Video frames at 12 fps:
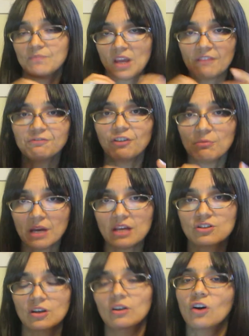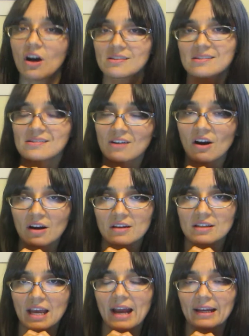Inflammation causes heart
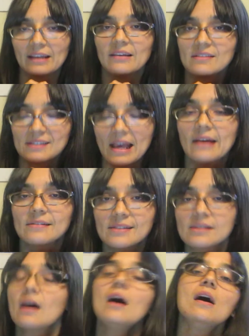attack in a sense.